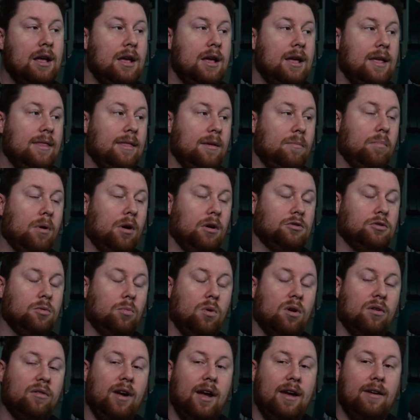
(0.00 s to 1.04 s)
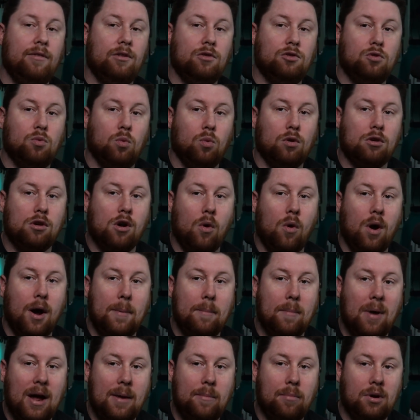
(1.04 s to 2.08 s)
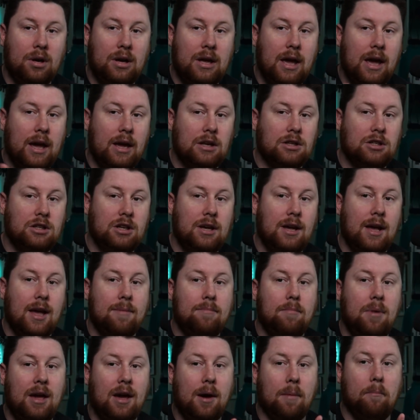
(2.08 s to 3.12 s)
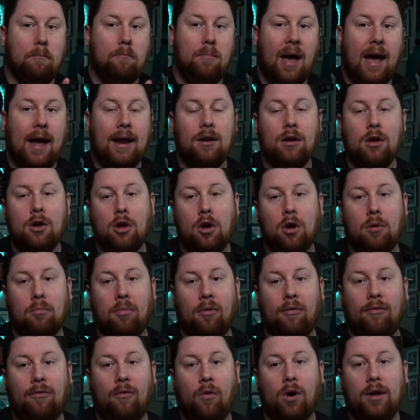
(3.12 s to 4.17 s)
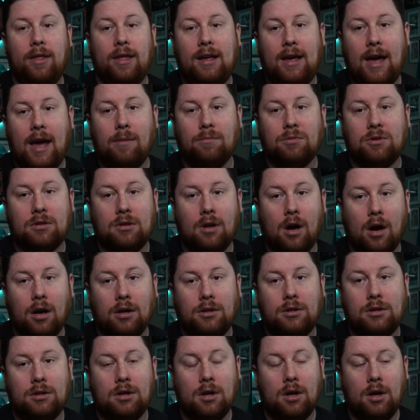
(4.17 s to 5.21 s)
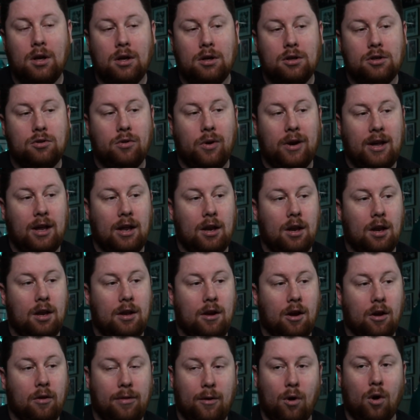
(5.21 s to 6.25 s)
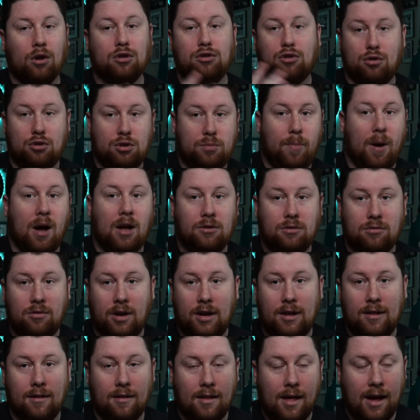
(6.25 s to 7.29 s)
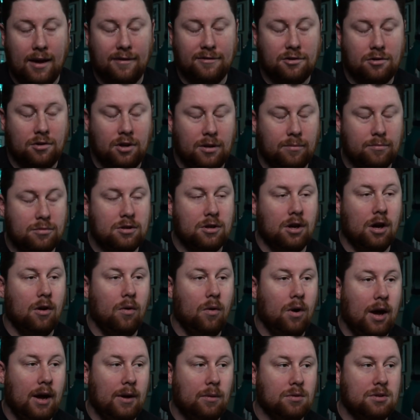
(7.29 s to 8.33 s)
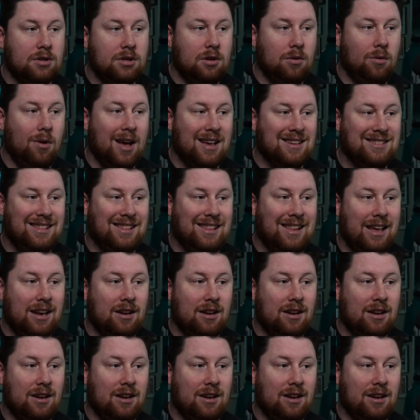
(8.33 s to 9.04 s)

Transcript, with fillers: the Baltimore Ravens. We'll go on my bookie AG and make a bet before the game starts. So I can, you know, they're also sponsoring the live stream. So I will see you guys later